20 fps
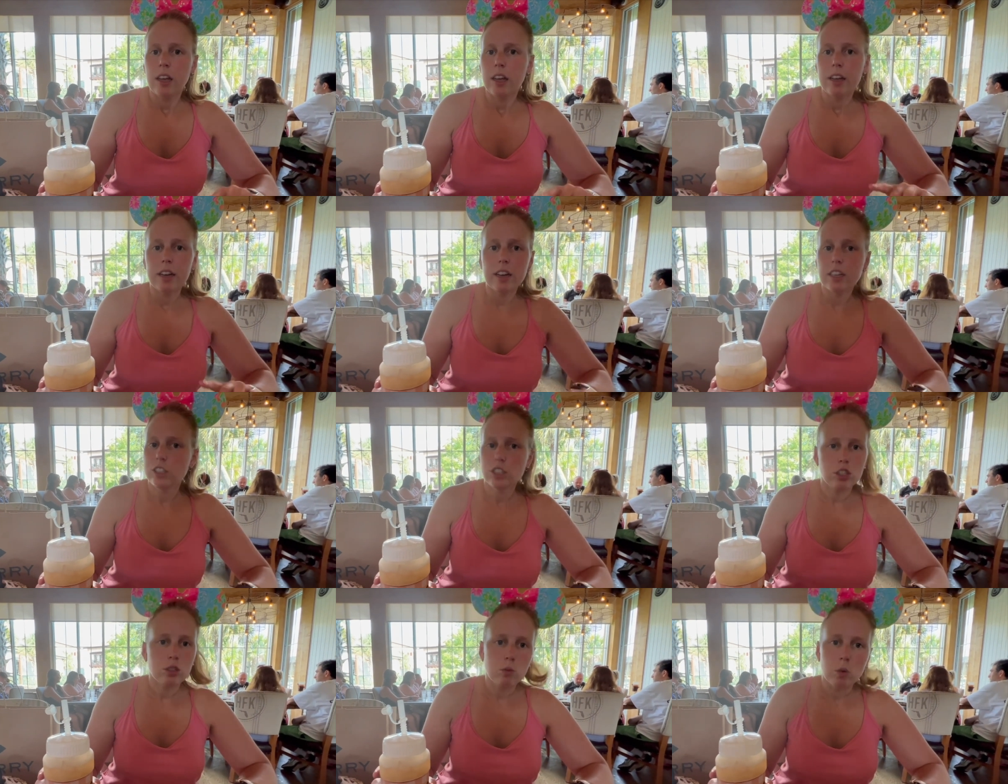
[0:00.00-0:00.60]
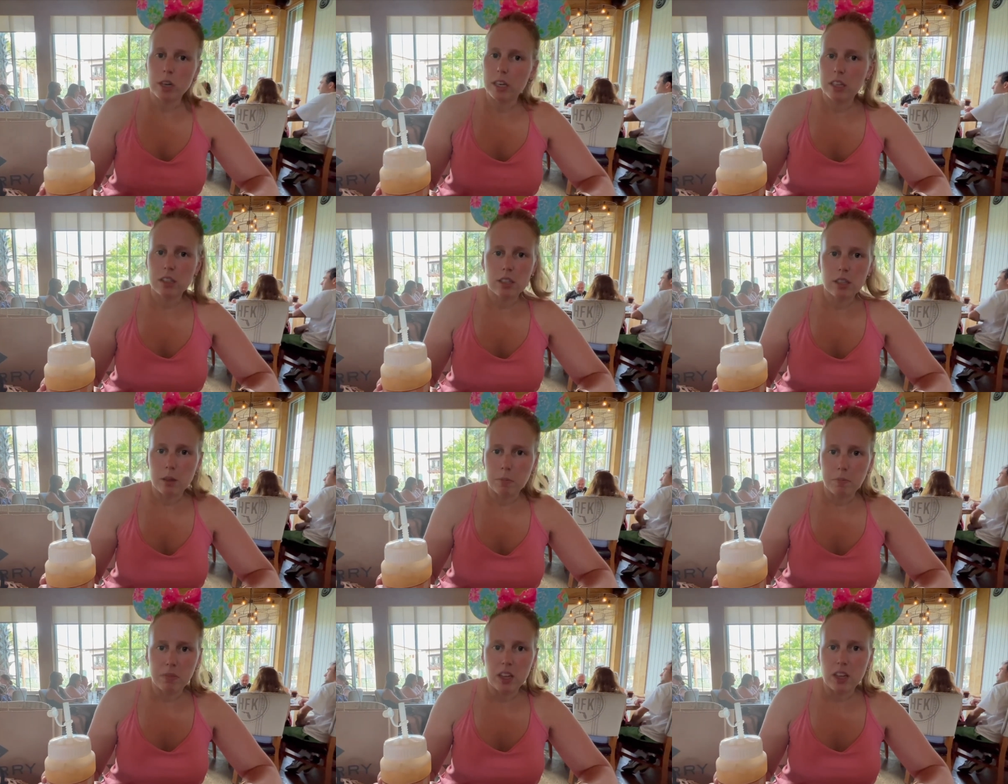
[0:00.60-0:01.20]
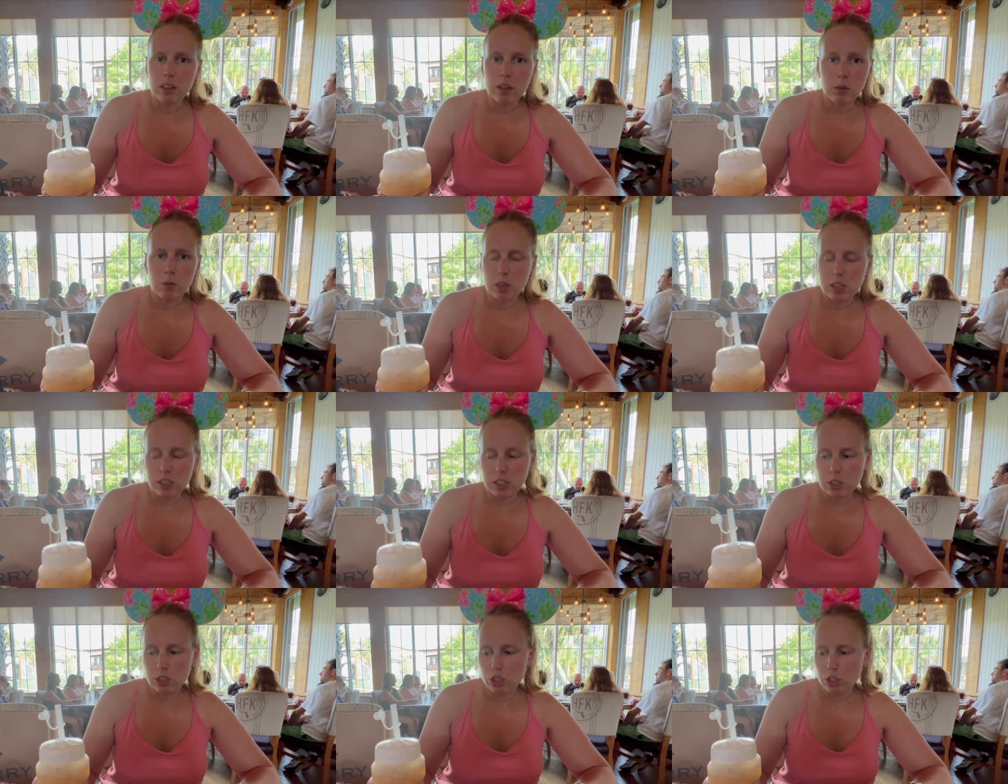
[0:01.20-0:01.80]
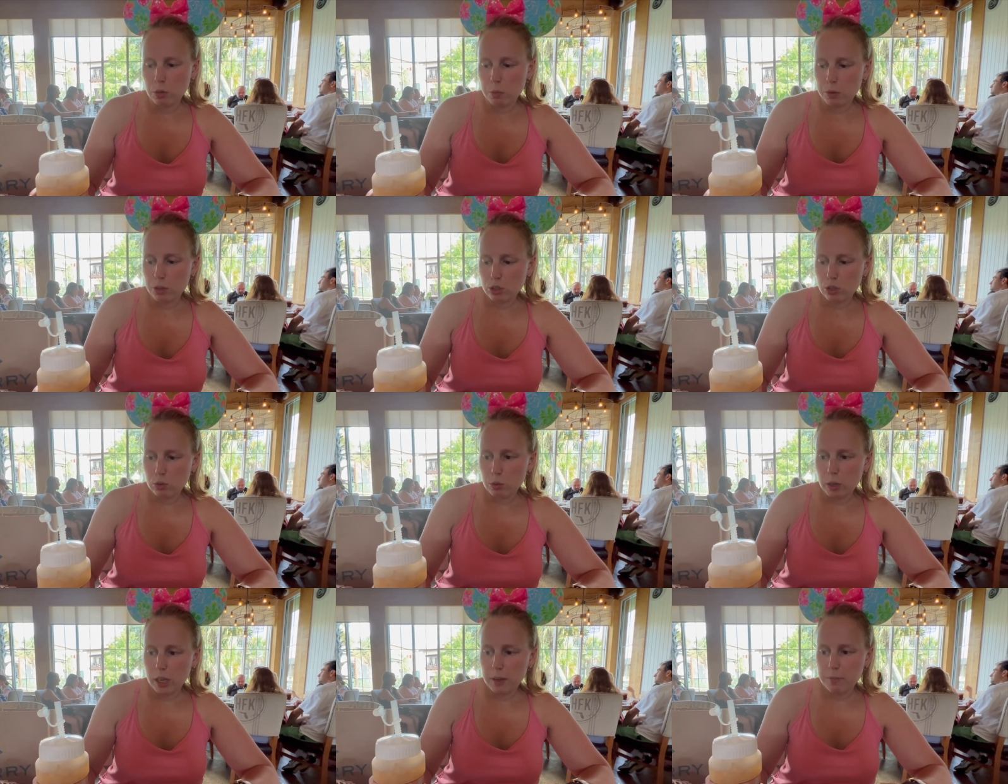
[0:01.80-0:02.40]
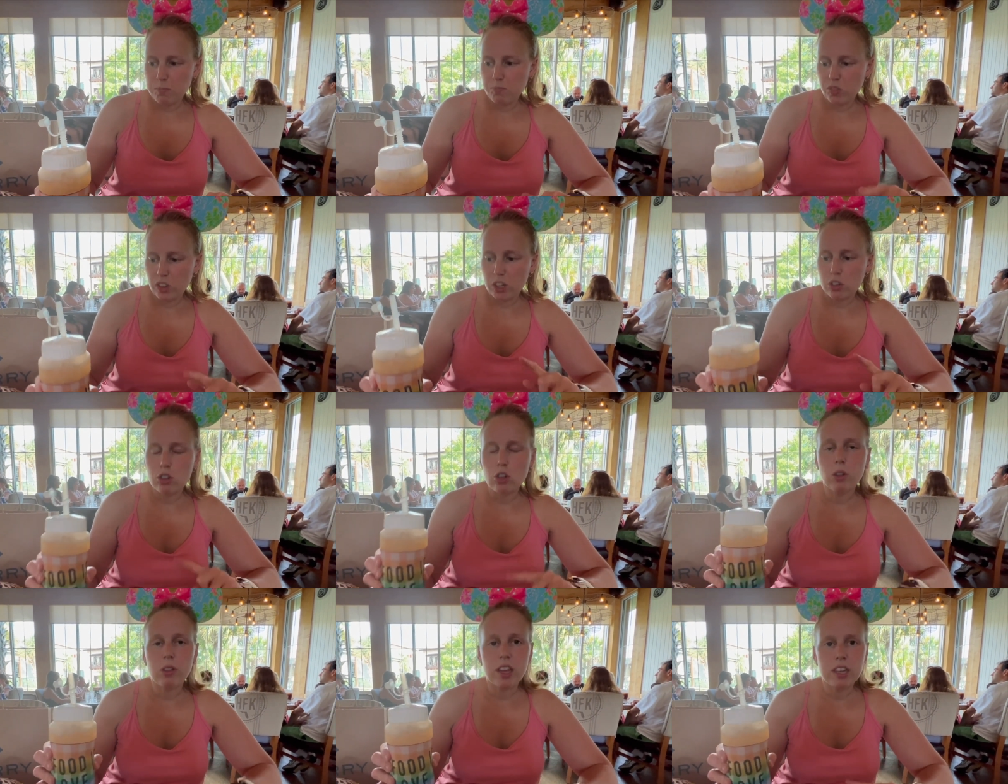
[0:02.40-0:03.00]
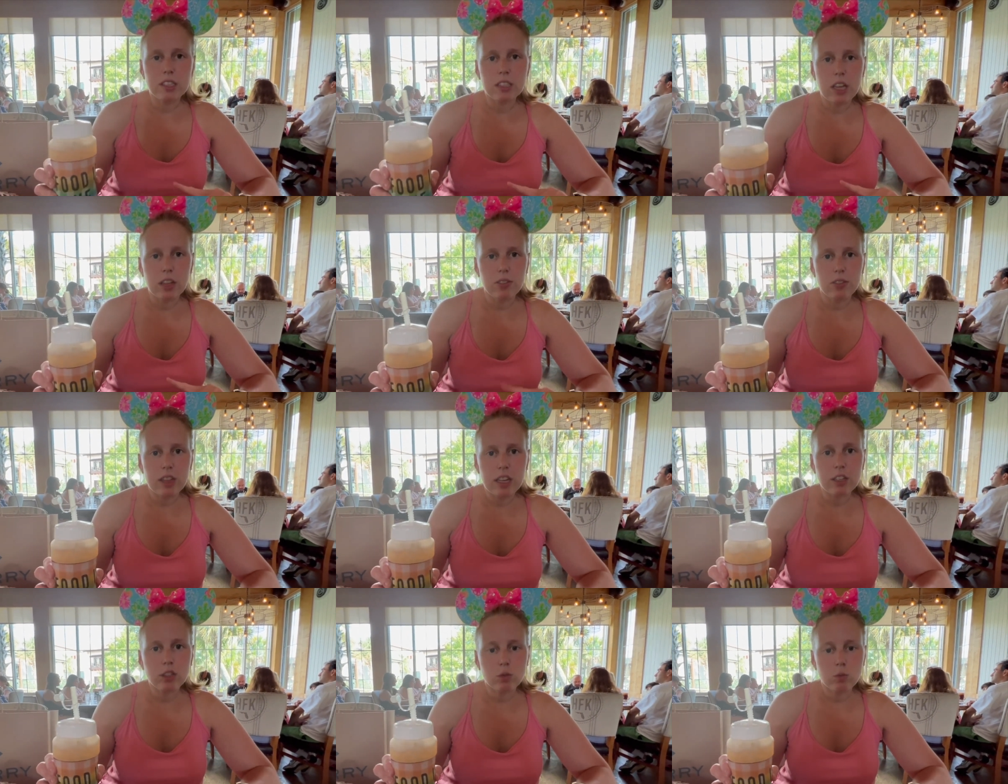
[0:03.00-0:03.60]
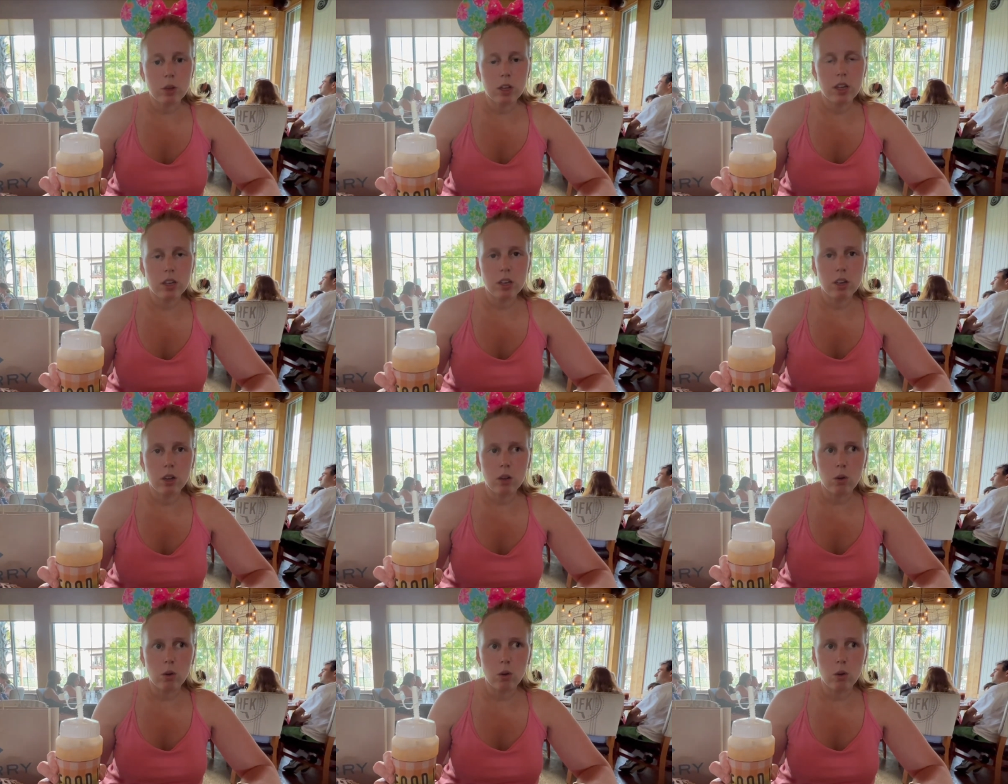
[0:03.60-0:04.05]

And I just wanted something that wasn't super sweet. So they said this one